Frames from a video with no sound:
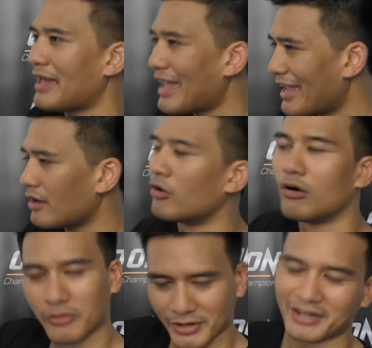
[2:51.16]

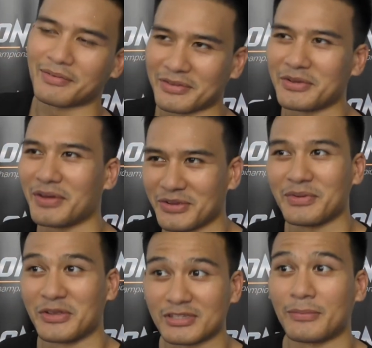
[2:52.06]
a-hole, right? But
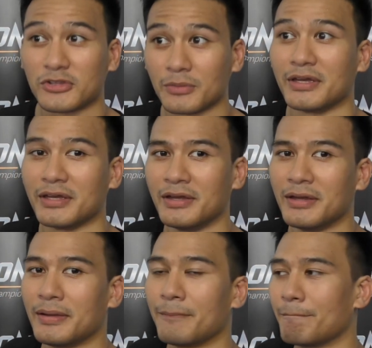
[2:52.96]
you, are supposed to be
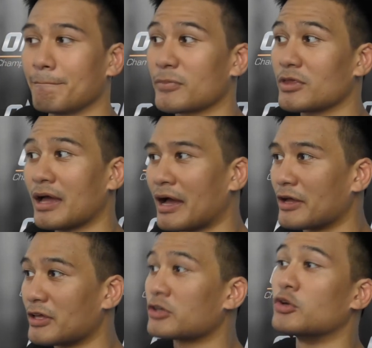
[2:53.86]

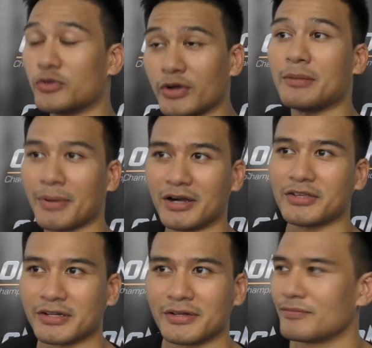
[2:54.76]
uh, a good training
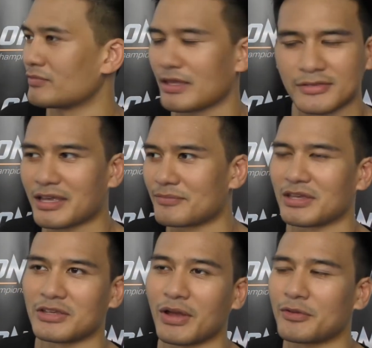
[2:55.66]
partner. That's the same
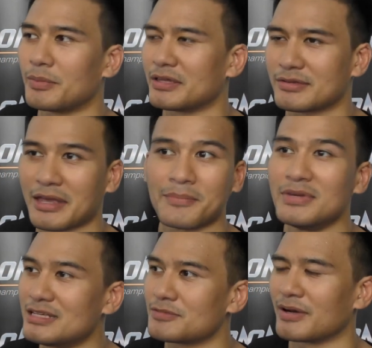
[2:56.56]
thing. You have to be the same
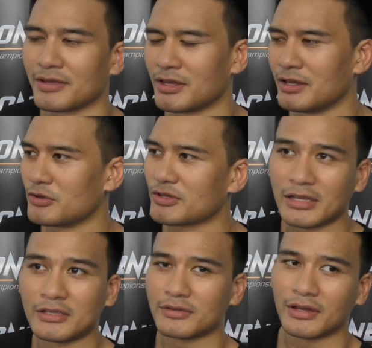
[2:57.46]
means, but you should
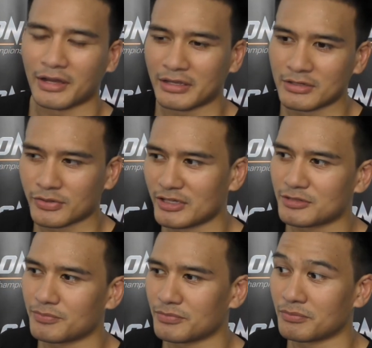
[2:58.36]
in, uh,
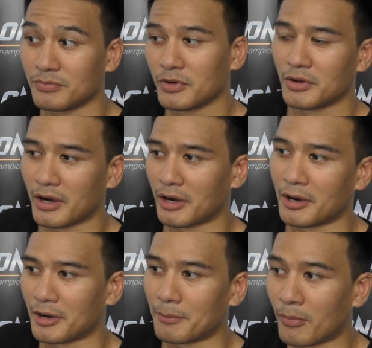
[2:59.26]
increase
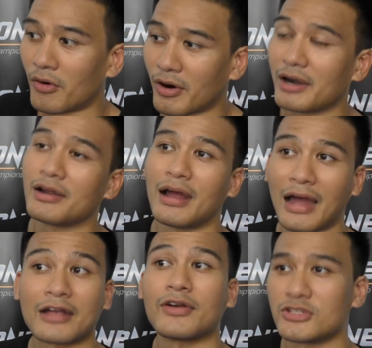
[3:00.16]
uh, more
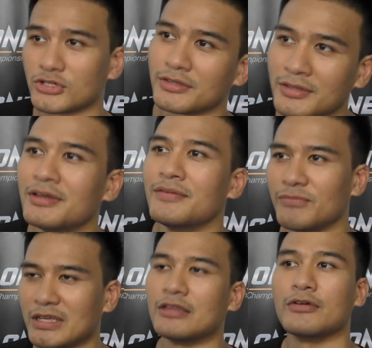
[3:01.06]
aggression
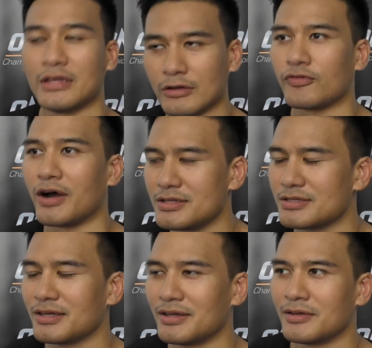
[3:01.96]
in the in the fight.
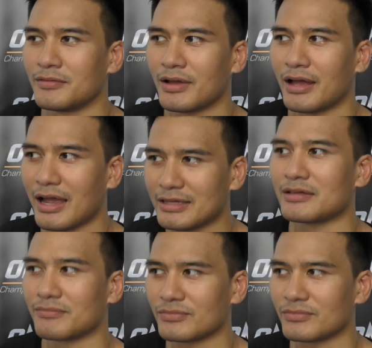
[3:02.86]
I think,